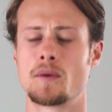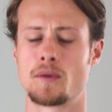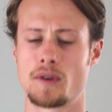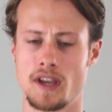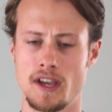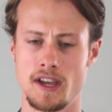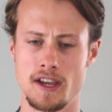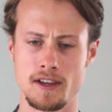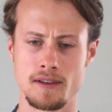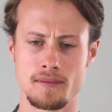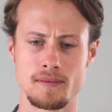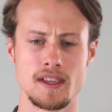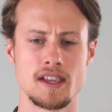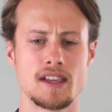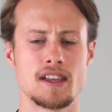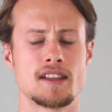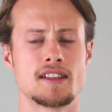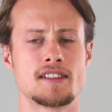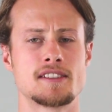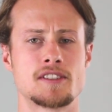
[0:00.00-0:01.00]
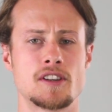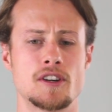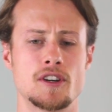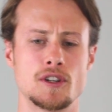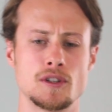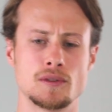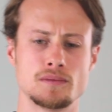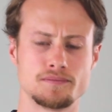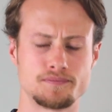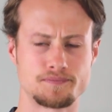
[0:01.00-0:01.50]
Okay,
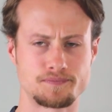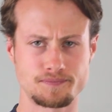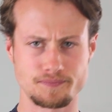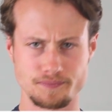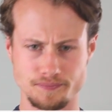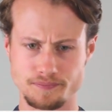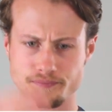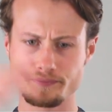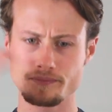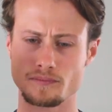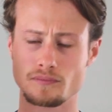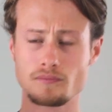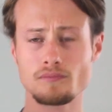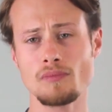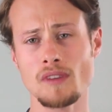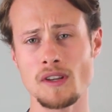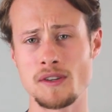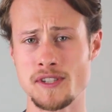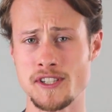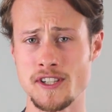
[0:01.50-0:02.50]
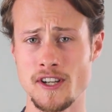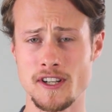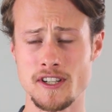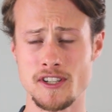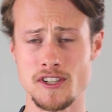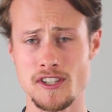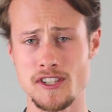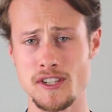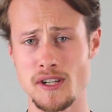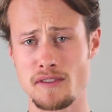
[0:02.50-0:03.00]
so starting
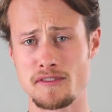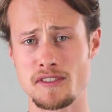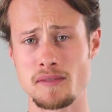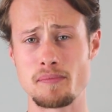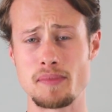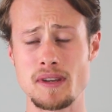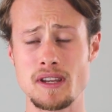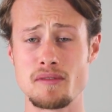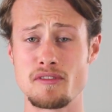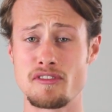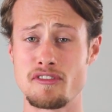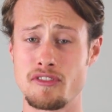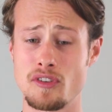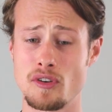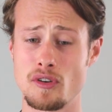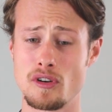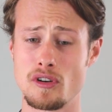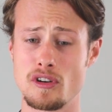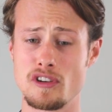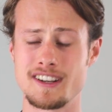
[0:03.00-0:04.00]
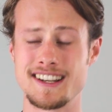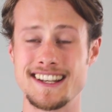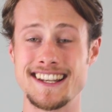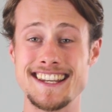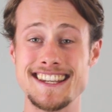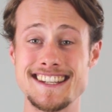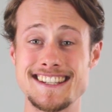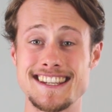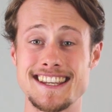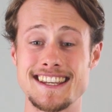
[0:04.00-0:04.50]
just after beat four,
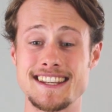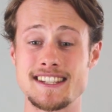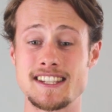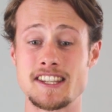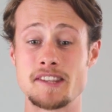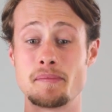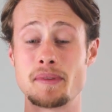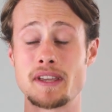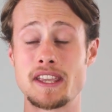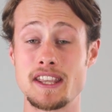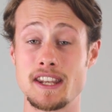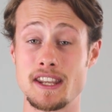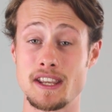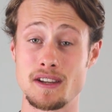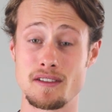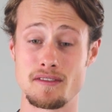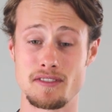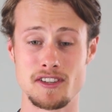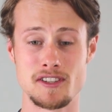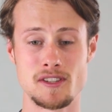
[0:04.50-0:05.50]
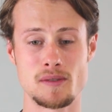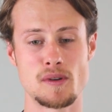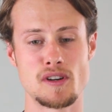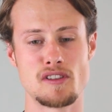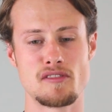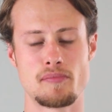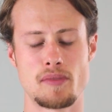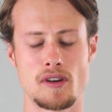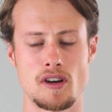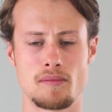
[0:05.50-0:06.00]
leading into the beginning of the
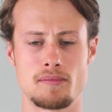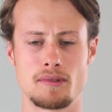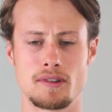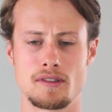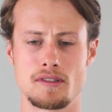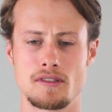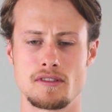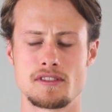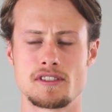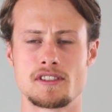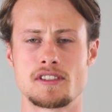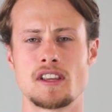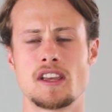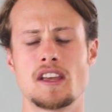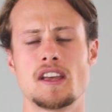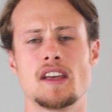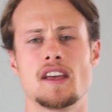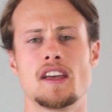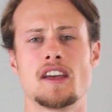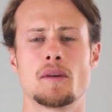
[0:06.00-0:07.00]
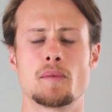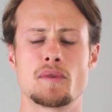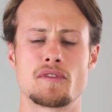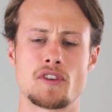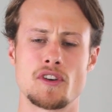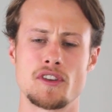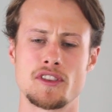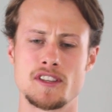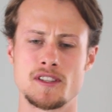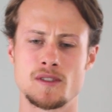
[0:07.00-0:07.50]
12 bar blues. And we've
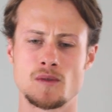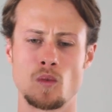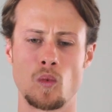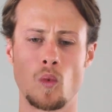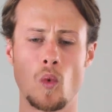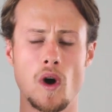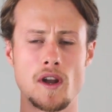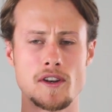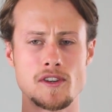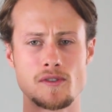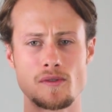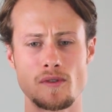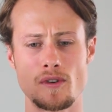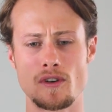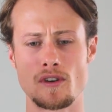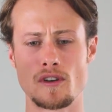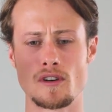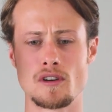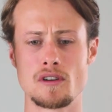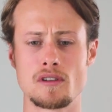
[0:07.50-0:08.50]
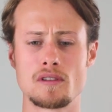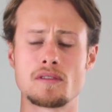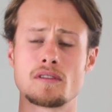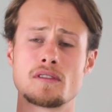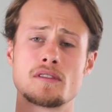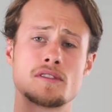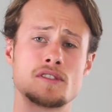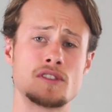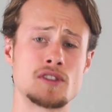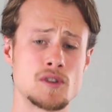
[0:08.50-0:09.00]
got this one draw,
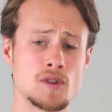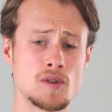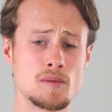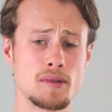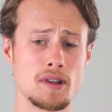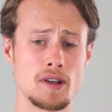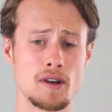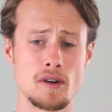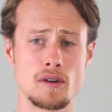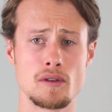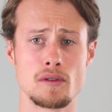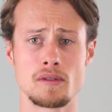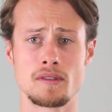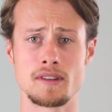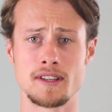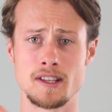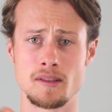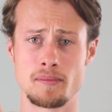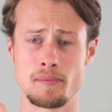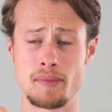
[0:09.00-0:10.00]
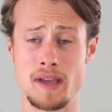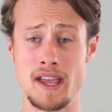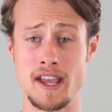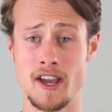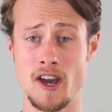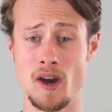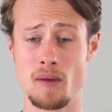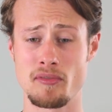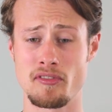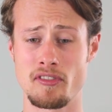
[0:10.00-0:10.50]
two blow, little
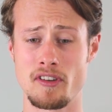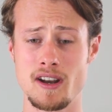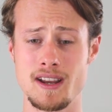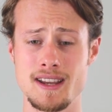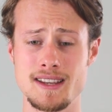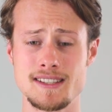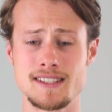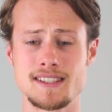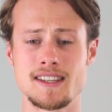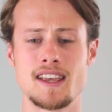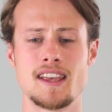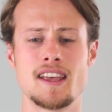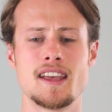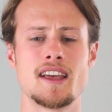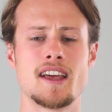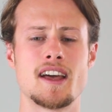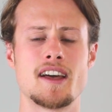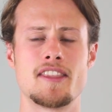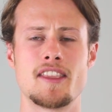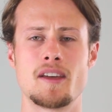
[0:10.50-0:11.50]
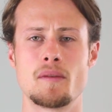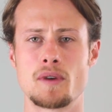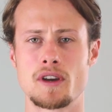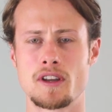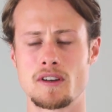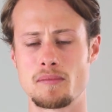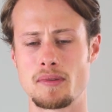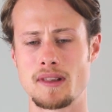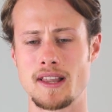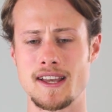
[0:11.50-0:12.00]
pickup phrase, and then we're
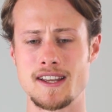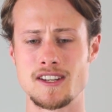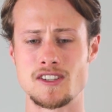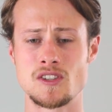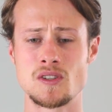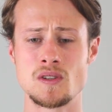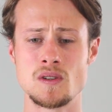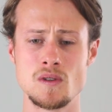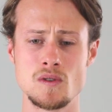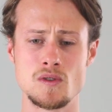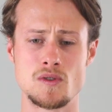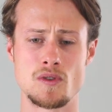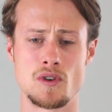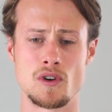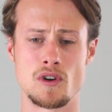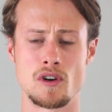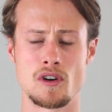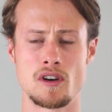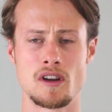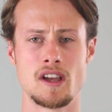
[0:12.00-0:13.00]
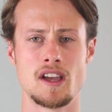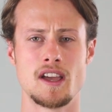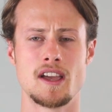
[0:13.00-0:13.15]
gonna play a two draw.